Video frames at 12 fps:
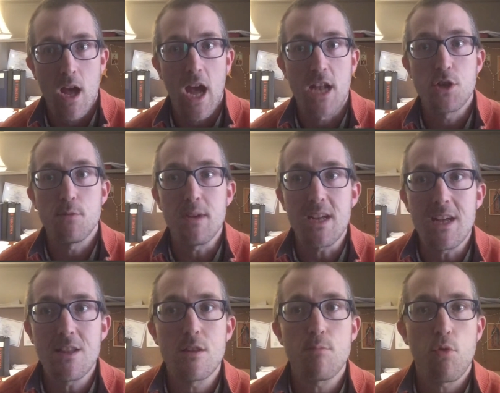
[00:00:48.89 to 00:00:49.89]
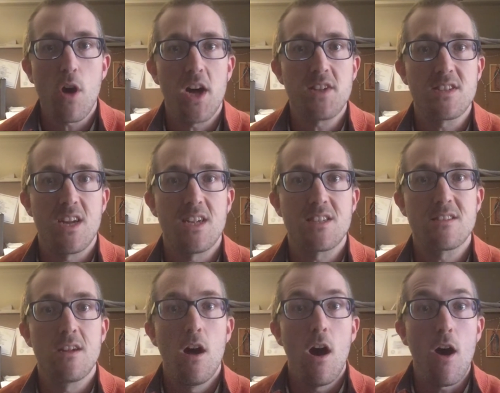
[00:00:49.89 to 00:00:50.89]
and to begin the process
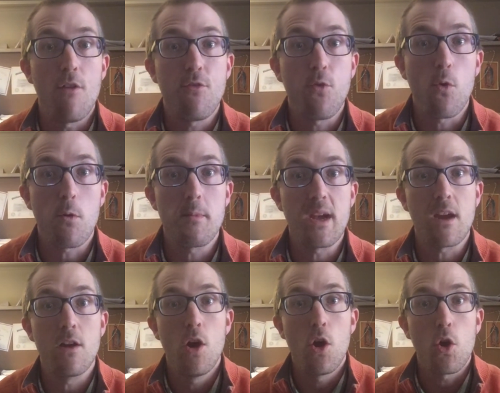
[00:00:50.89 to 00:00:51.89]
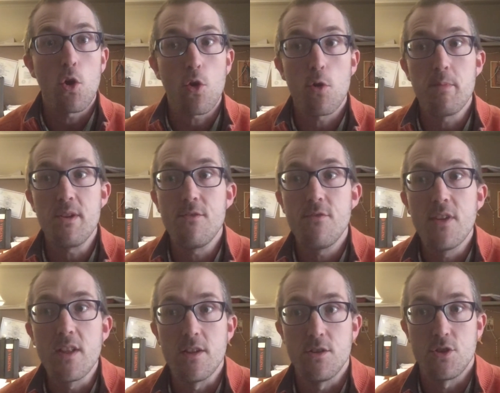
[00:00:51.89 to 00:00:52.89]
of forming urban
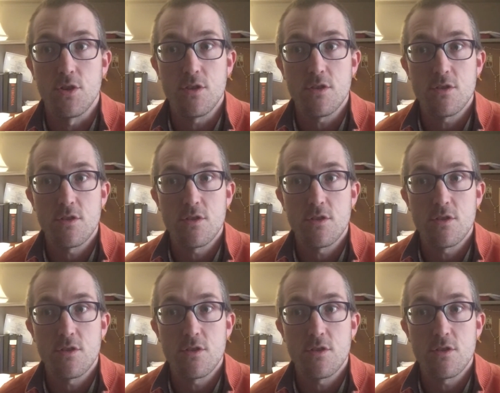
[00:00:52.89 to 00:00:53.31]
villages,